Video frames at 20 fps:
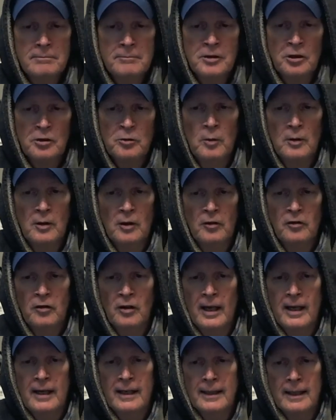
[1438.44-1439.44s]
just want to
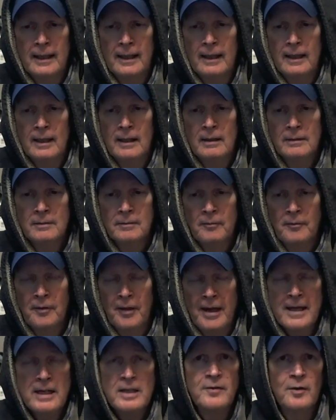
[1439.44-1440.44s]
say
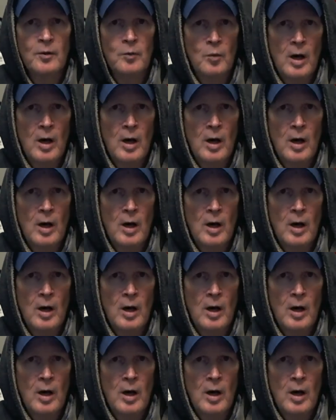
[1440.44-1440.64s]
thanks for